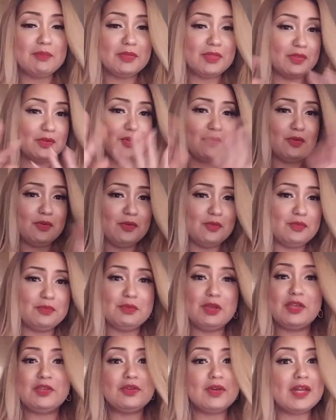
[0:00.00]
and the whole
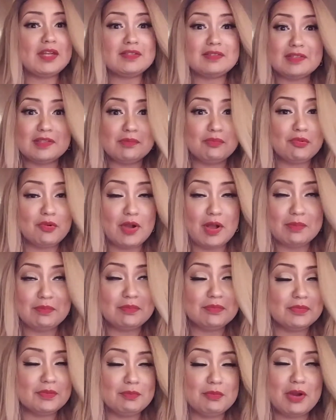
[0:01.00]
and you got to see the prom
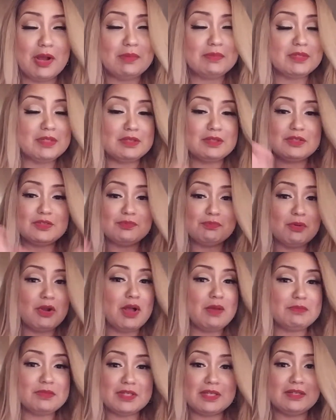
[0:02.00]
the prom scene this
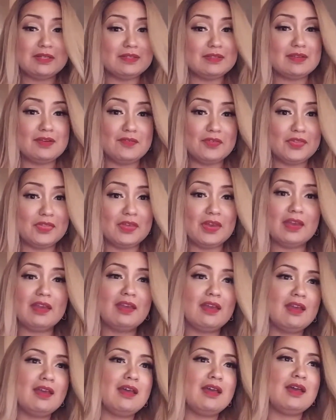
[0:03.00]
prom scene is everything
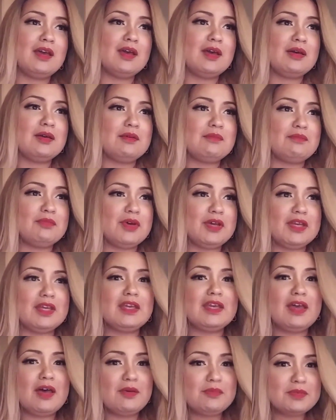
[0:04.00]
but
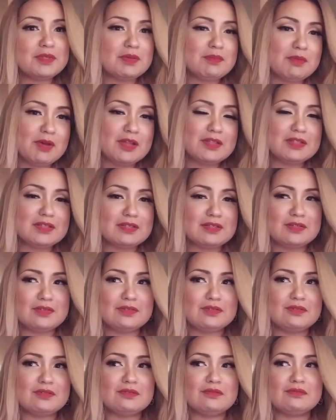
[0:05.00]
he helps him
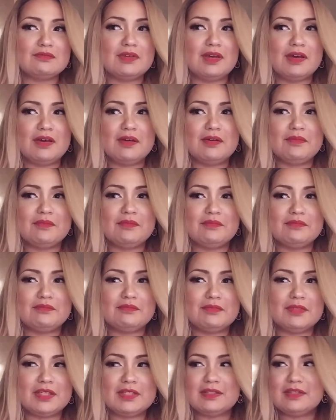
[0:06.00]
onto
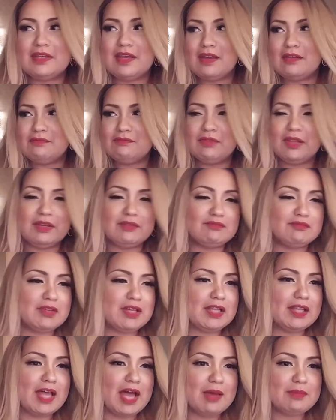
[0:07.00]
because um, he had like
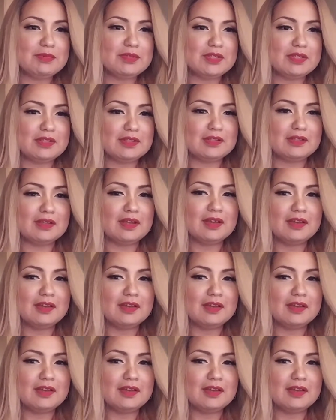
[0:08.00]
collapsed in